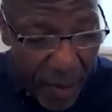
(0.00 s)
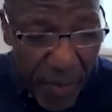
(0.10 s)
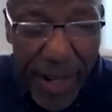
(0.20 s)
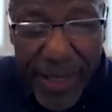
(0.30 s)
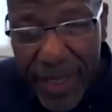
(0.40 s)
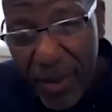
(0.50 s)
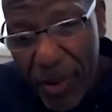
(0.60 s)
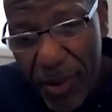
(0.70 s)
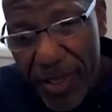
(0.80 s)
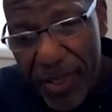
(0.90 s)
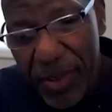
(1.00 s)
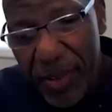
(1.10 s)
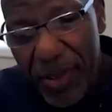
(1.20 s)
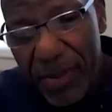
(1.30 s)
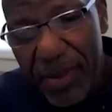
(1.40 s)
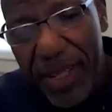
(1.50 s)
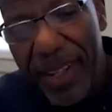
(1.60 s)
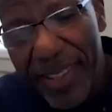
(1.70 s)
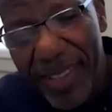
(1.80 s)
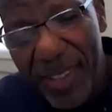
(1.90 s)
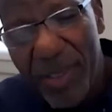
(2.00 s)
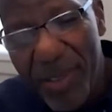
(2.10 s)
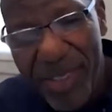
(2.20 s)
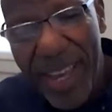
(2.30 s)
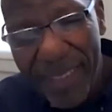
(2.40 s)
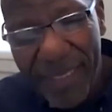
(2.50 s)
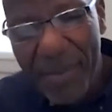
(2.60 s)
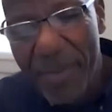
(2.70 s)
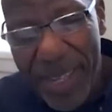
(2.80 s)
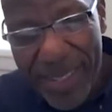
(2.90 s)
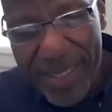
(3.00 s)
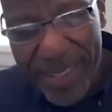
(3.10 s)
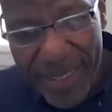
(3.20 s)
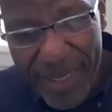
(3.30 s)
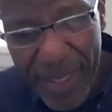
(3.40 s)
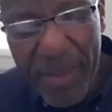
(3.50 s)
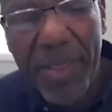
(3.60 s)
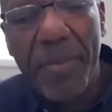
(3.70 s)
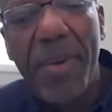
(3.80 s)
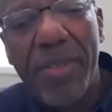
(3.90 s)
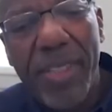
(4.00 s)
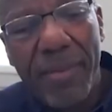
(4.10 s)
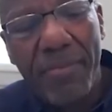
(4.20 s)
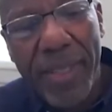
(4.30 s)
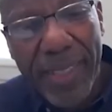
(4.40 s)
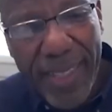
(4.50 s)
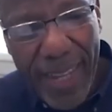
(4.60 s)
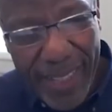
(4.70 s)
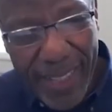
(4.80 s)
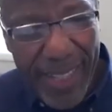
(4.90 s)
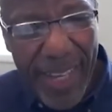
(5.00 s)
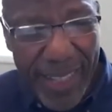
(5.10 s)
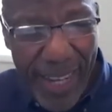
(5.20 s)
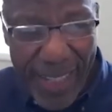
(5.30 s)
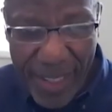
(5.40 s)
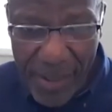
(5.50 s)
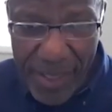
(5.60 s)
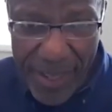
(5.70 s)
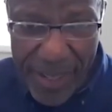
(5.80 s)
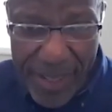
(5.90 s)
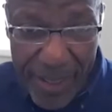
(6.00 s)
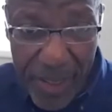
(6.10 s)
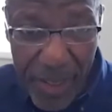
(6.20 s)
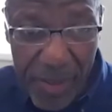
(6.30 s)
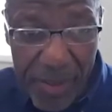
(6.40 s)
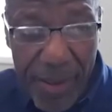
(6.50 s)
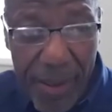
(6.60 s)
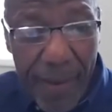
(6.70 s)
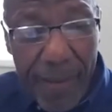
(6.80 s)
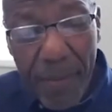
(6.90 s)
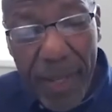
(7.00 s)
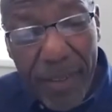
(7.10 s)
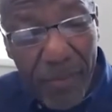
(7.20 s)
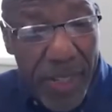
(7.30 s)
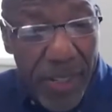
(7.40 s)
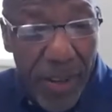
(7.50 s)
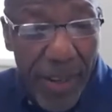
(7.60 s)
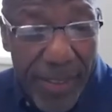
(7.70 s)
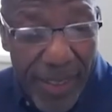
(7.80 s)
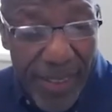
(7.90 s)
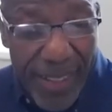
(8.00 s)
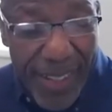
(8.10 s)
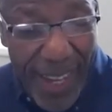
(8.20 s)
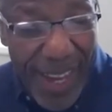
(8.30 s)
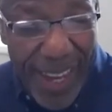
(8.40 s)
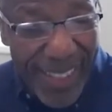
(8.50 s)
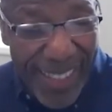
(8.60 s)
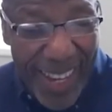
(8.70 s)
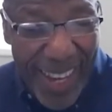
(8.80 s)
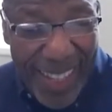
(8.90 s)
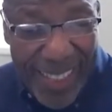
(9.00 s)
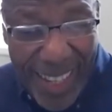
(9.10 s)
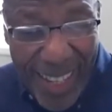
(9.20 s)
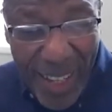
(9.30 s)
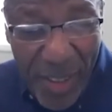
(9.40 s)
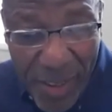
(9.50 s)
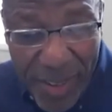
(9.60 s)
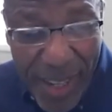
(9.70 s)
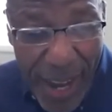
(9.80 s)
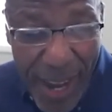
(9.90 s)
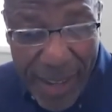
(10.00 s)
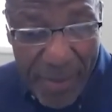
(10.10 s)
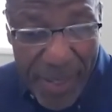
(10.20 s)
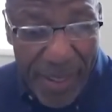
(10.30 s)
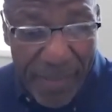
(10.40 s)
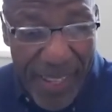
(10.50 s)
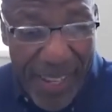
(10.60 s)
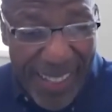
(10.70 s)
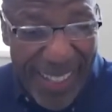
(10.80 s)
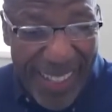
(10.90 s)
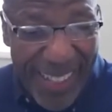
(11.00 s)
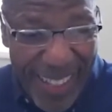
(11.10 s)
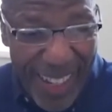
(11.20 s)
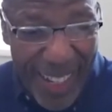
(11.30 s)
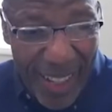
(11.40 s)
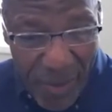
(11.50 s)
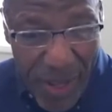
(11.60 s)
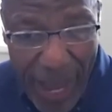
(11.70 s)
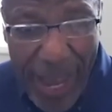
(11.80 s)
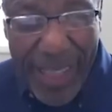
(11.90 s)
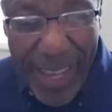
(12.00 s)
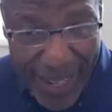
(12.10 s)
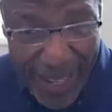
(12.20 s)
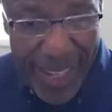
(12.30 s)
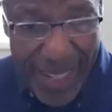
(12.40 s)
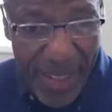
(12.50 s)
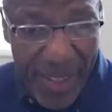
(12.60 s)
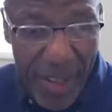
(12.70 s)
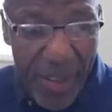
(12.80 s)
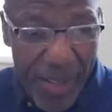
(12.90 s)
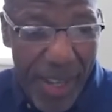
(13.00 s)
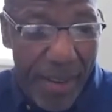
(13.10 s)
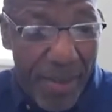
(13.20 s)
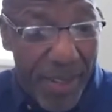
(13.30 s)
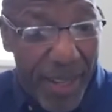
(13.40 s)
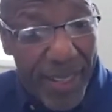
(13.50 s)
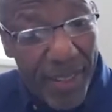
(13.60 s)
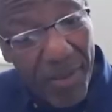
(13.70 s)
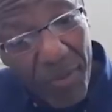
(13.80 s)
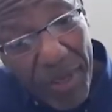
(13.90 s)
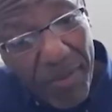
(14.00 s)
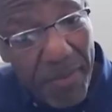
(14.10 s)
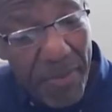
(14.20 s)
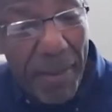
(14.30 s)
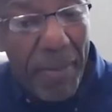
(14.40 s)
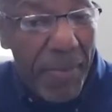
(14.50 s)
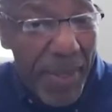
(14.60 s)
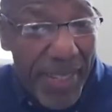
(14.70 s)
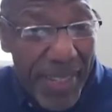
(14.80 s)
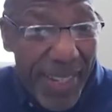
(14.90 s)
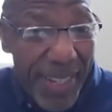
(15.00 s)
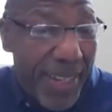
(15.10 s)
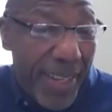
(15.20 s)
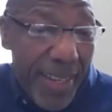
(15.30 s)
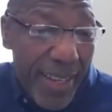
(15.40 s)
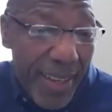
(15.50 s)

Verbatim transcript: directed towards schools because schools have the best the, the most complete data set as it relates to you. But if we start to look at, at other types of data, and if we had access to those types of data, we would probably see